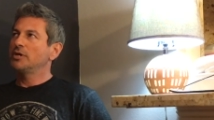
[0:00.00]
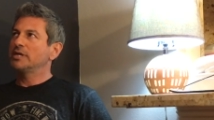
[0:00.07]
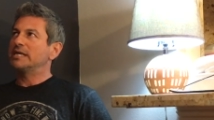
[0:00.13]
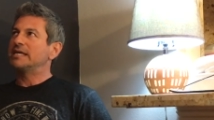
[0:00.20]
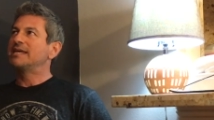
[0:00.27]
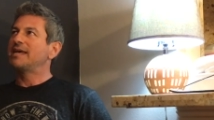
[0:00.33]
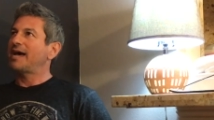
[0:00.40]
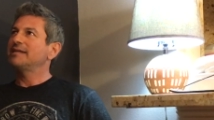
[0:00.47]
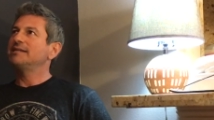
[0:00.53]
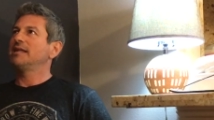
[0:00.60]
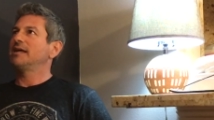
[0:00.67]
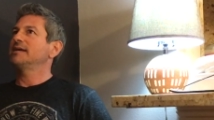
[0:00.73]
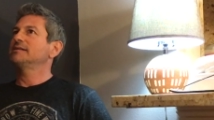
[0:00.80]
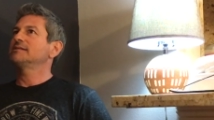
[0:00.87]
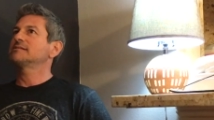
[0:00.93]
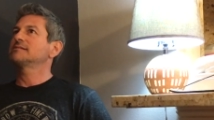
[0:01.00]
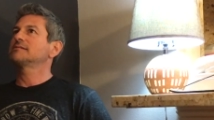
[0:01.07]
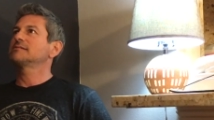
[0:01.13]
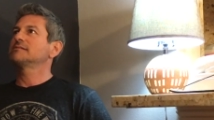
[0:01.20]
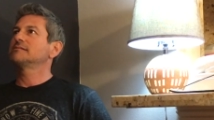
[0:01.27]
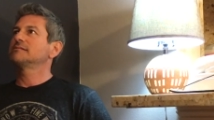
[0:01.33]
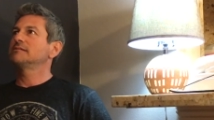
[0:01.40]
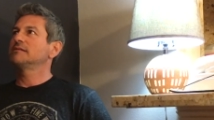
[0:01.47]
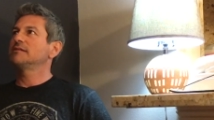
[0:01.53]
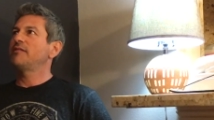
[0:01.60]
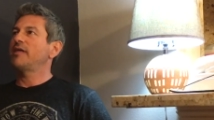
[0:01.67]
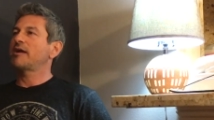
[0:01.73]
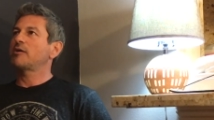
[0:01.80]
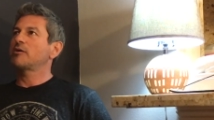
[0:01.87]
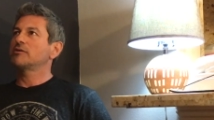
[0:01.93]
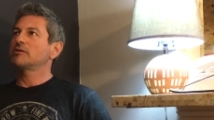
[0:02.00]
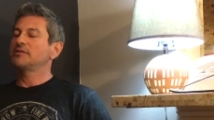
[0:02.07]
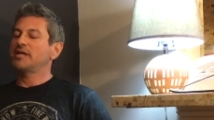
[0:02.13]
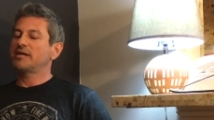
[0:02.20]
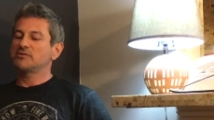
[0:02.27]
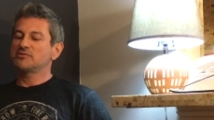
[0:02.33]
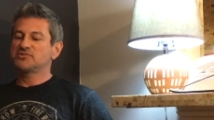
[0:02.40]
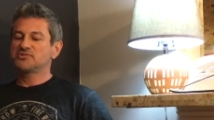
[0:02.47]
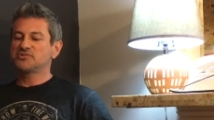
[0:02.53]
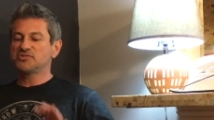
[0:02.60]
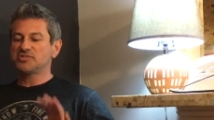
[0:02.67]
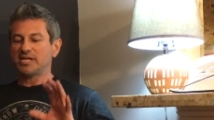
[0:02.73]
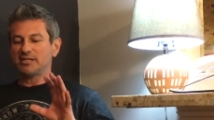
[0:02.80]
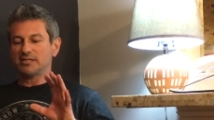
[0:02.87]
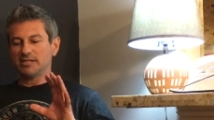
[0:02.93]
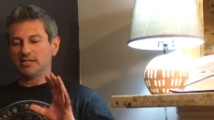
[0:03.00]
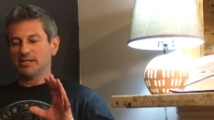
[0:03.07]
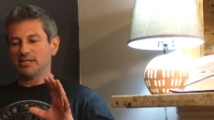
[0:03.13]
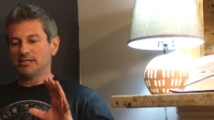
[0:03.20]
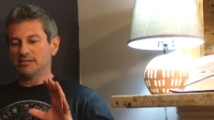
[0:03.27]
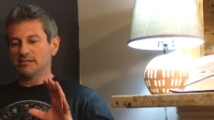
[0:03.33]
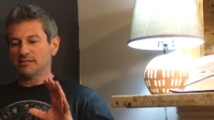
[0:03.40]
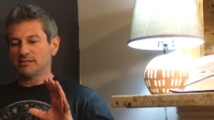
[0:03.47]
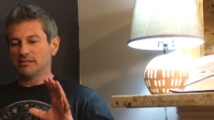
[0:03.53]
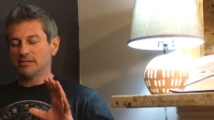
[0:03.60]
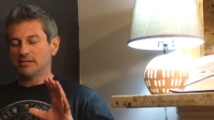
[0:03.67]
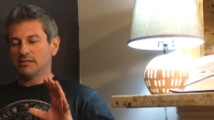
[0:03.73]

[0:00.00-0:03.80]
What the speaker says: guidelines that are set into